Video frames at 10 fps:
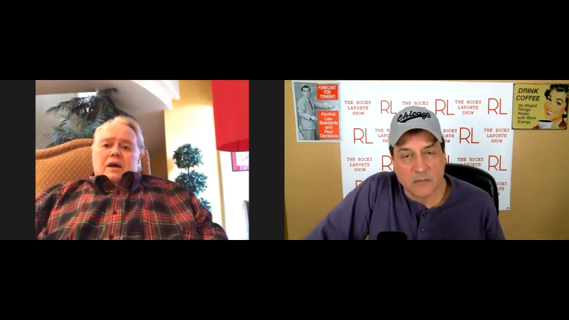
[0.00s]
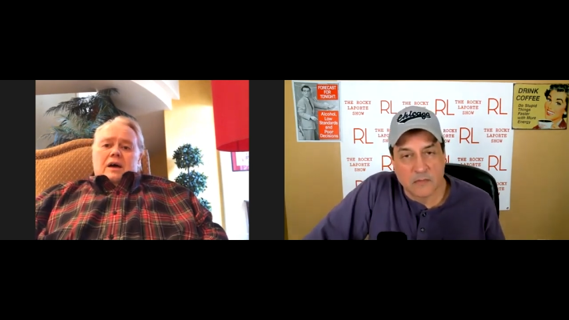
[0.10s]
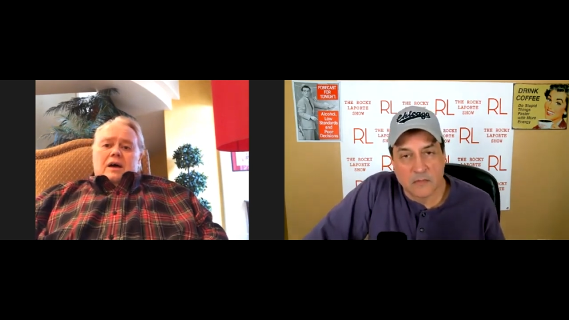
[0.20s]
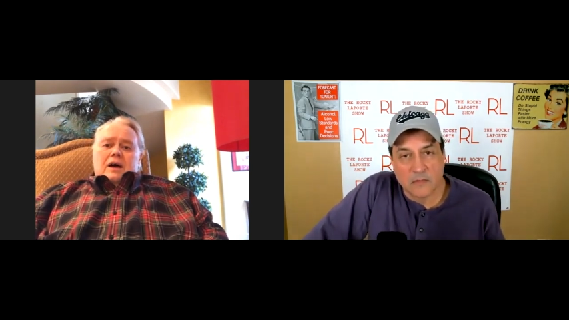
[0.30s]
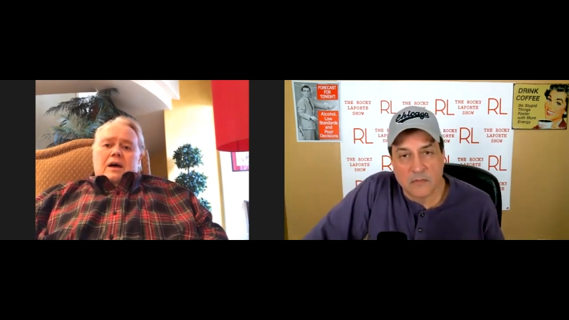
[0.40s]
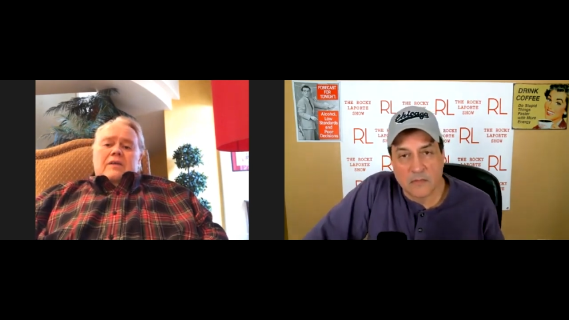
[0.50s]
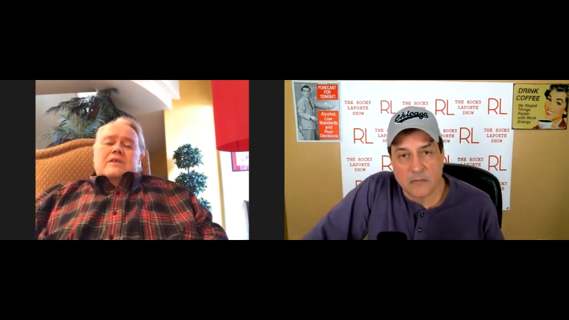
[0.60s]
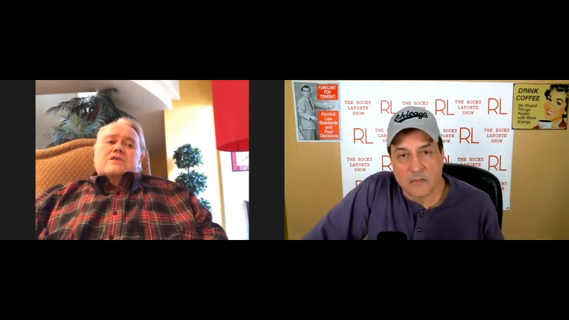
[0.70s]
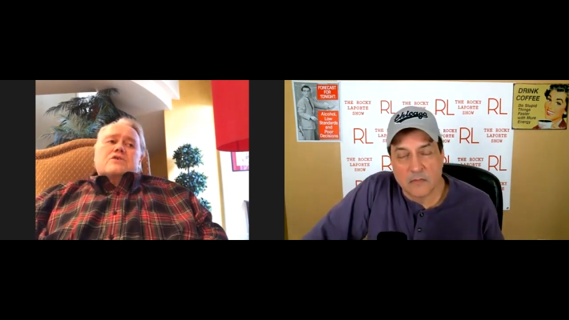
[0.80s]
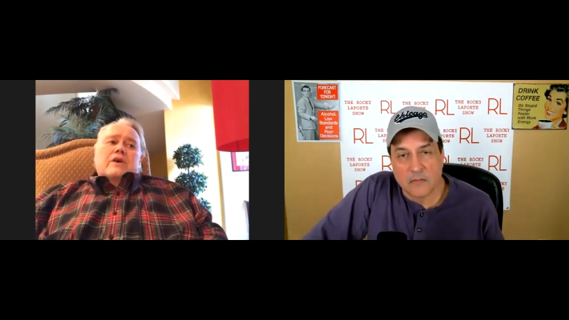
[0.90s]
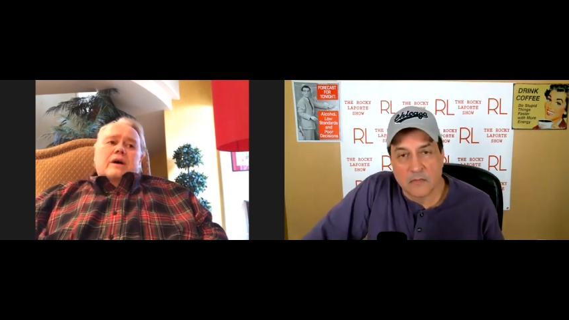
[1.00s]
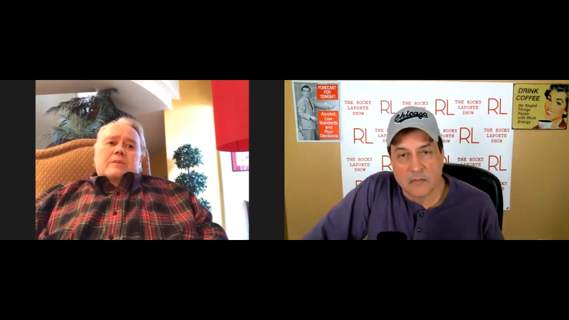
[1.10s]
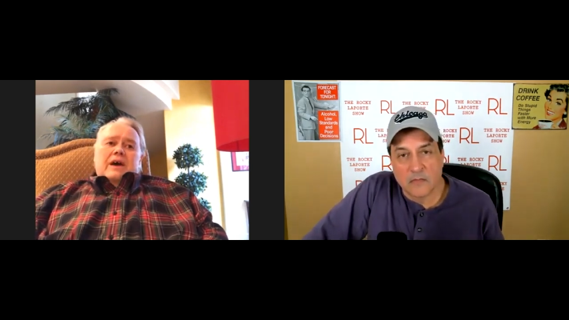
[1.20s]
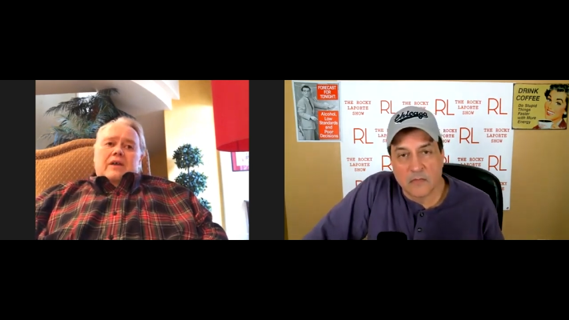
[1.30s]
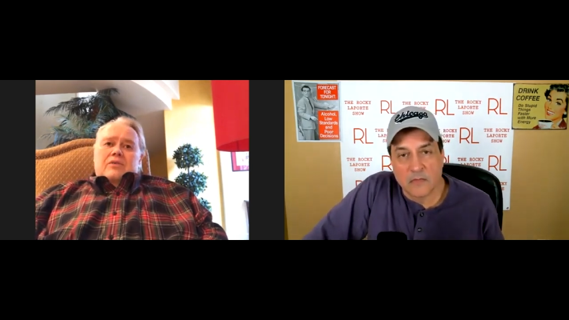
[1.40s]
Speaker 1: uh, on the strip.
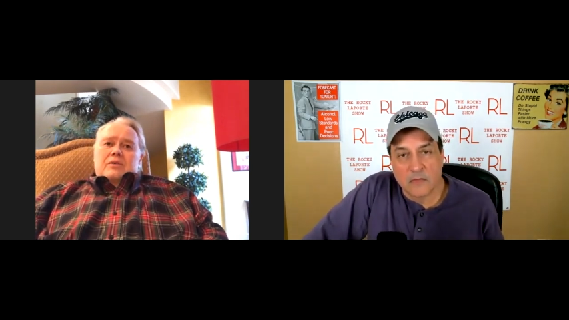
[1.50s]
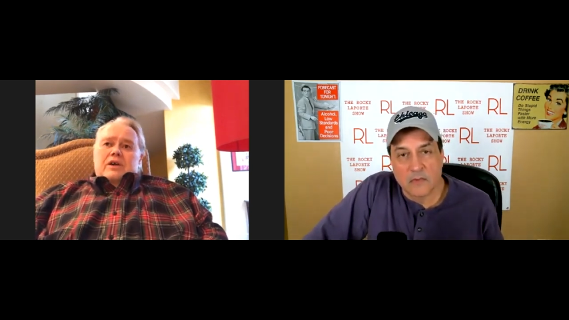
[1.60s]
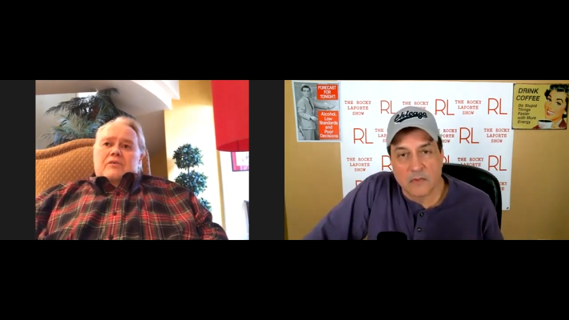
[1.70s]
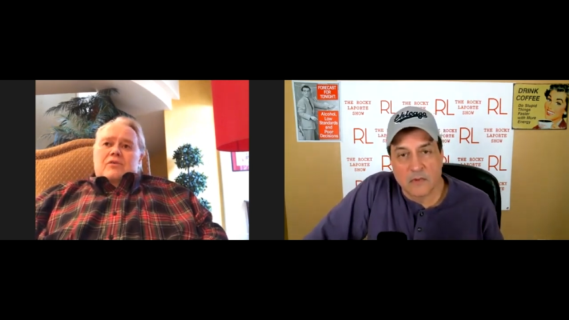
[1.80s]
I had three or